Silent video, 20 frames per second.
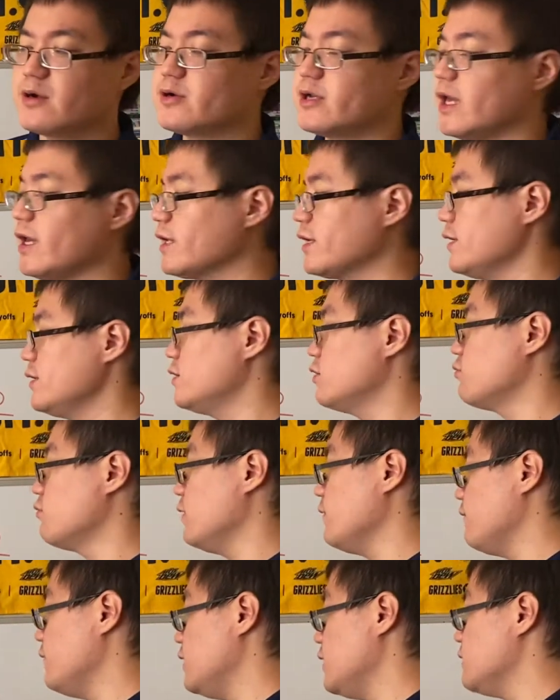you're taking
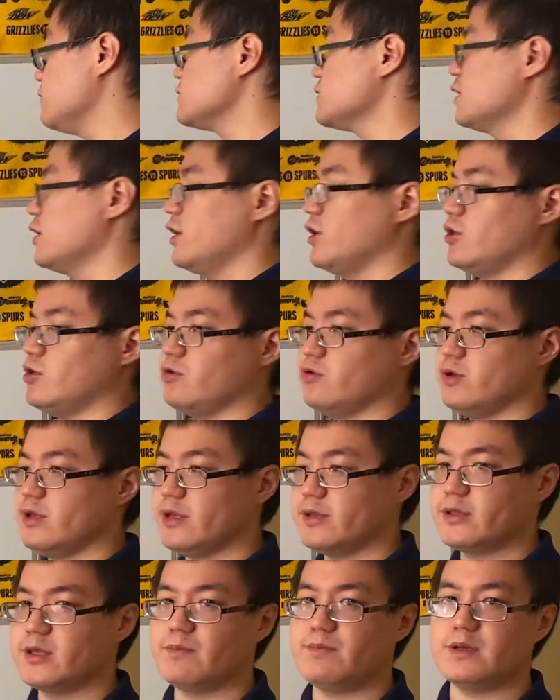derivatives, you
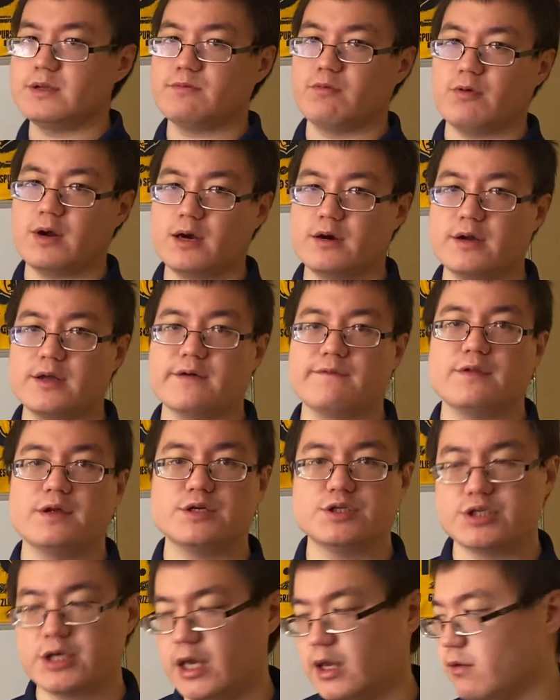need to be wary of the
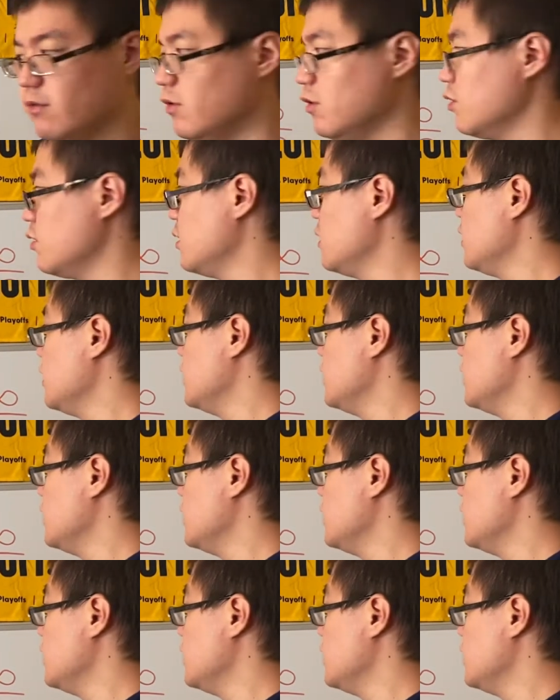chain rule.